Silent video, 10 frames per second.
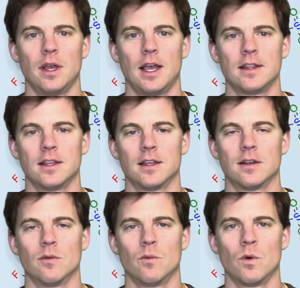and then
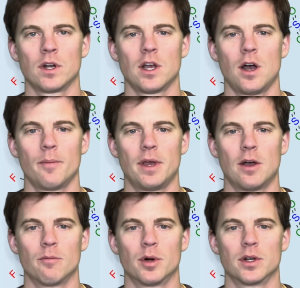1
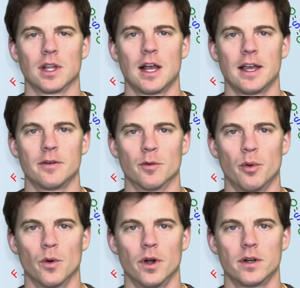compound per line
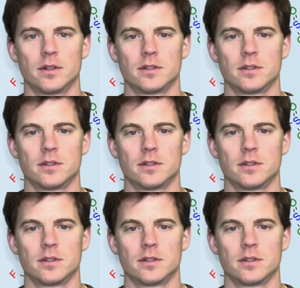report.